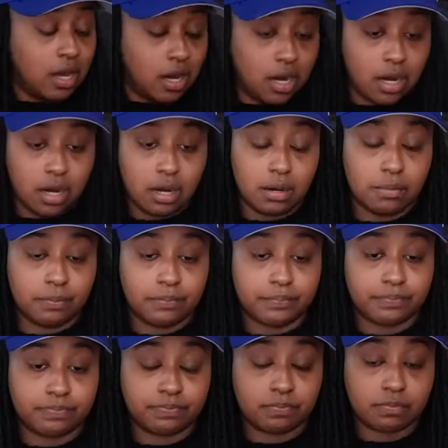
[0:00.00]
Um,
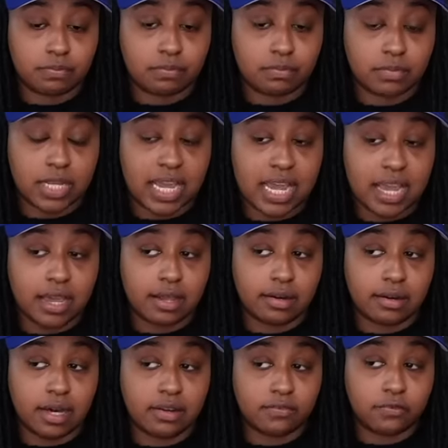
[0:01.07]

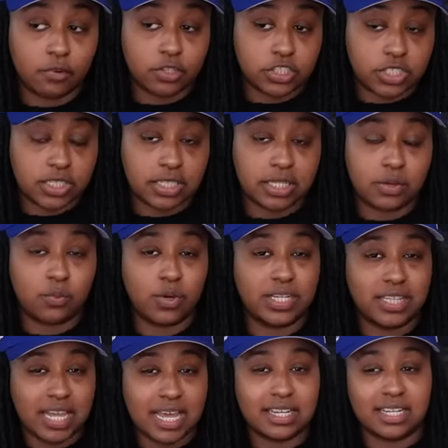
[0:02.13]
and unfortunately,
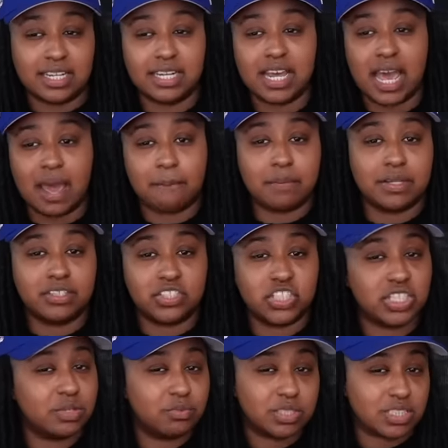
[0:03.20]
when that did happen,
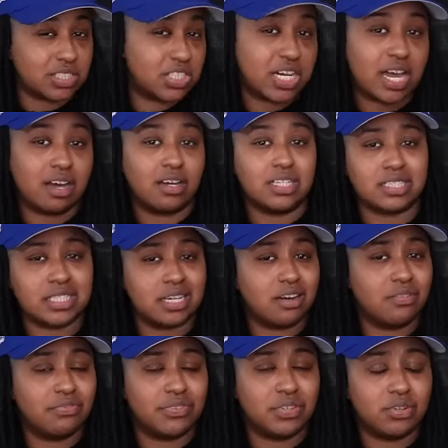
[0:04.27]
she was a child
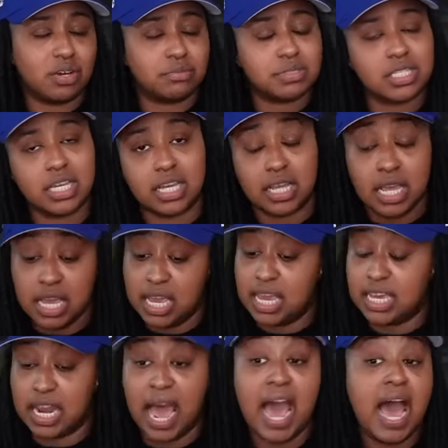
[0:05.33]
herself. You know what I'm saying?
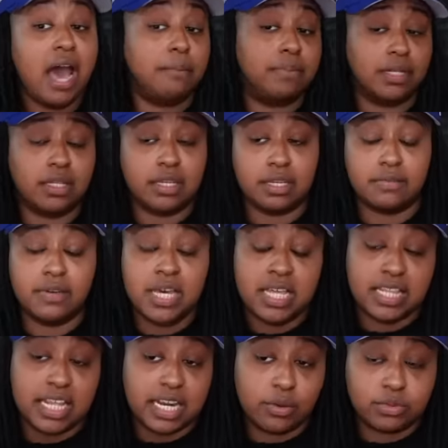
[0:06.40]
And I believe
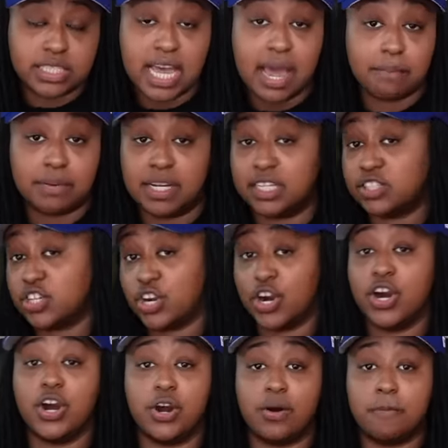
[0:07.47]
that it was happening to
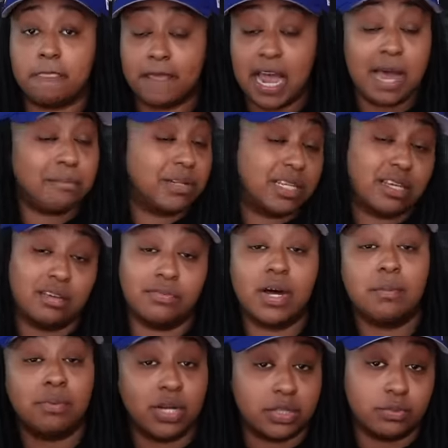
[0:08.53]
her. I believe
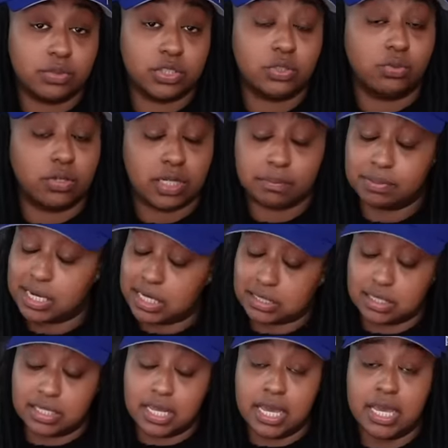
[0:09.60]
her brother was doing it, but that's
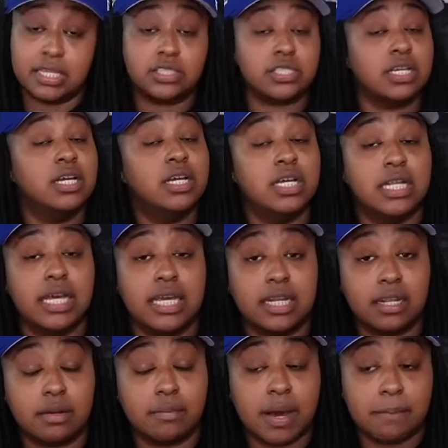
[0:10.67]
alleged. Ain't
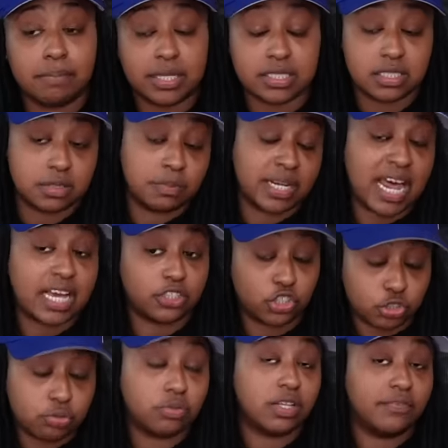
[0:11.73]
none of my business. But I
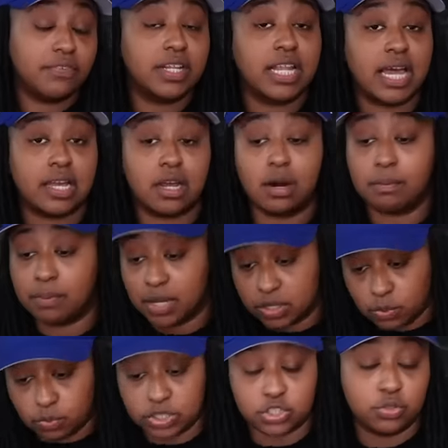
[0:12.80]
truly feel like her
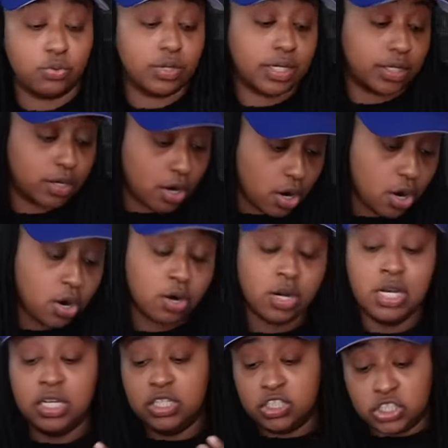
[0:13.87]
brother was doing it to her.
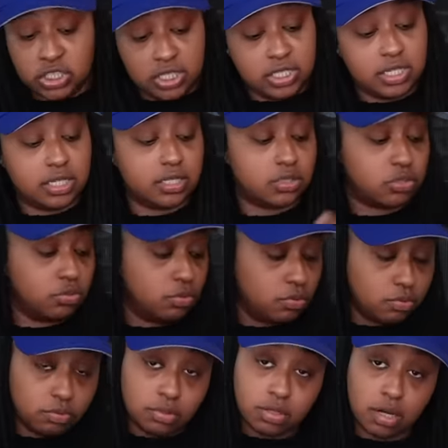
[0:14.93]
She did it
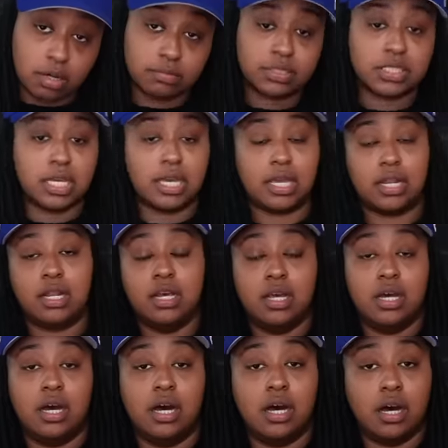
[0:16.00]
to, you know what I'm saying,
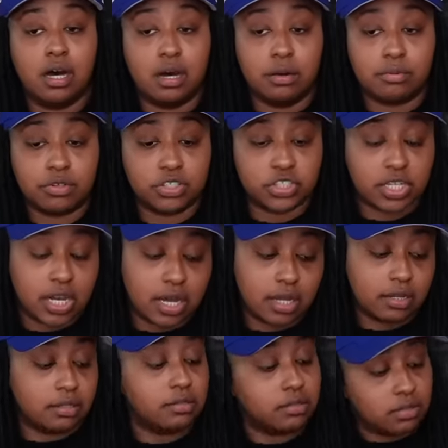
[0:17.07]
um,
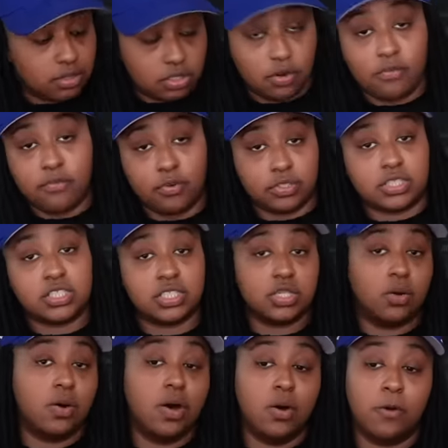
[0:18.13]
Chrisean, so forth and
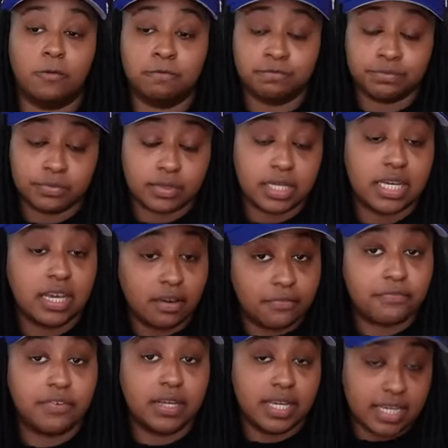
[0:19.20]
so on.
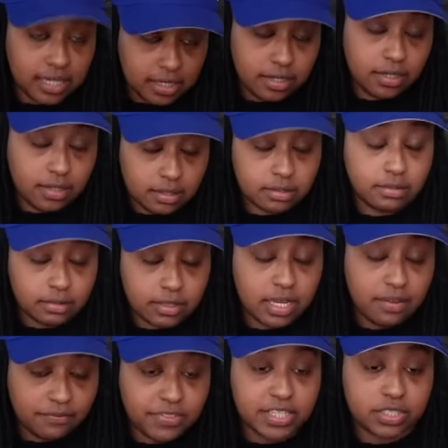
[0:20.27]
If in
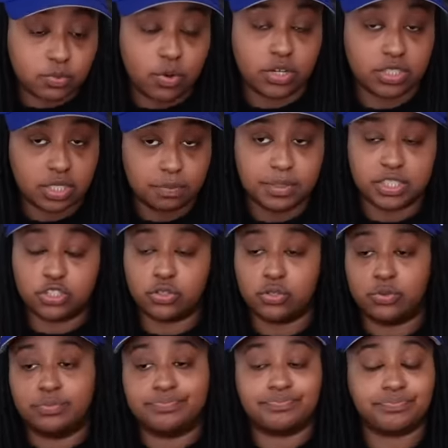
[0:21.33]
if this were to be true.